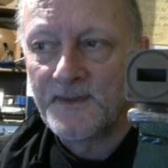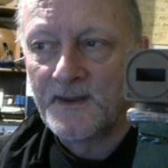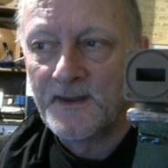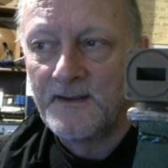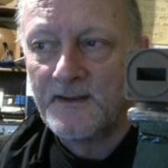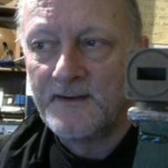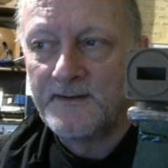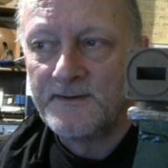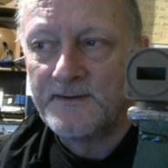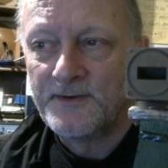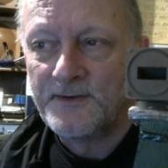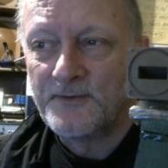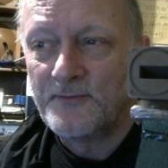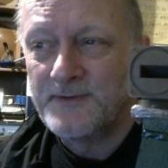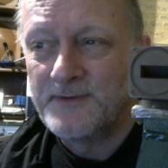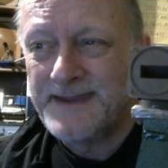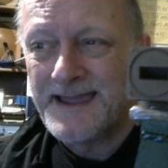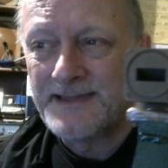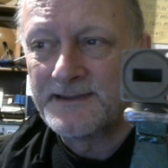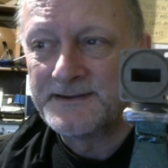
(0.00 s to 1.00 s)
And the
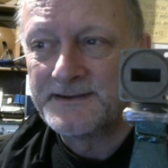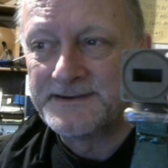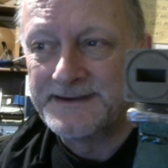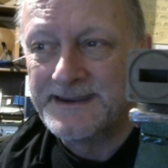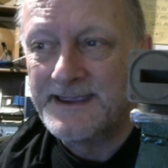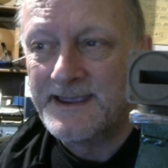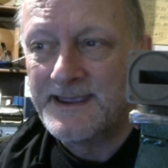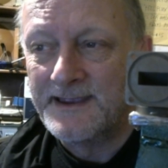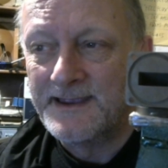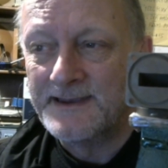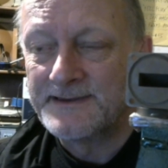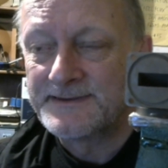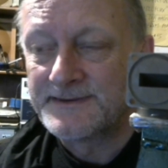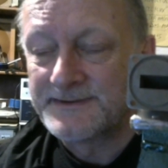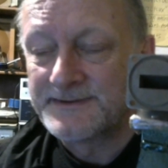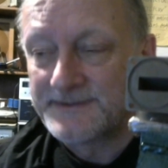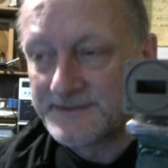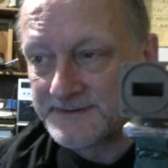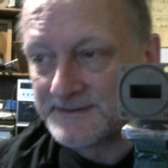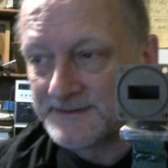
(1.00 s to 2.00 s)
reality
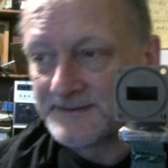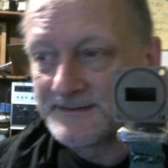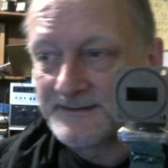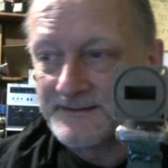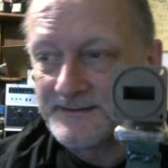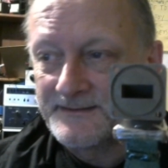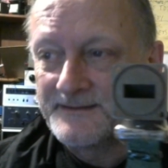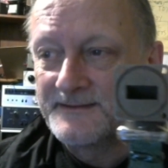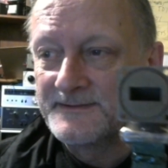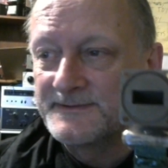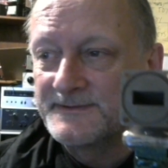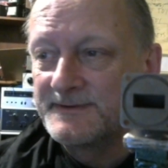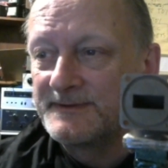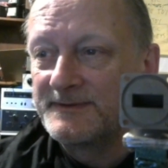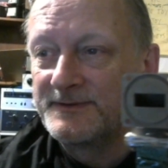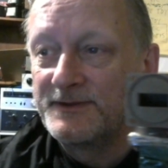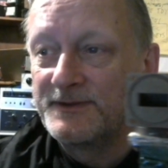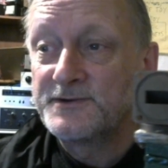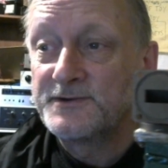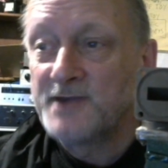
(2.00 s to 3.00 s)
is, because
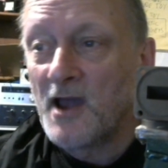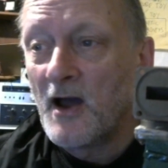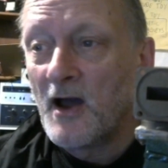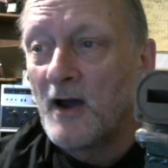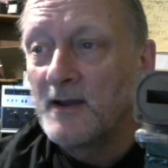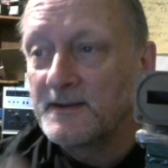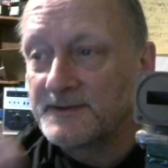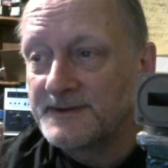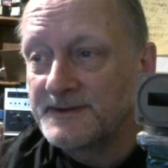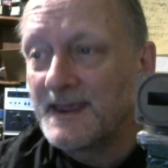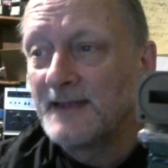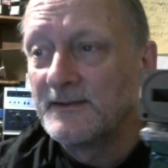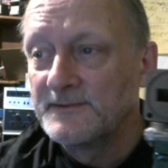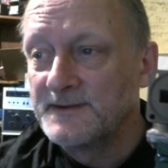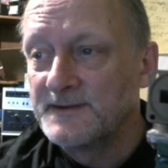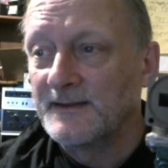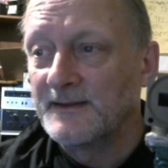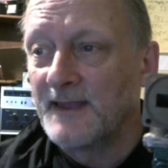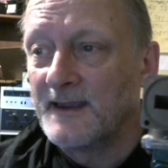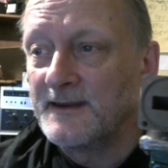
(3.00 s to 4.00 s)
the chart tells you,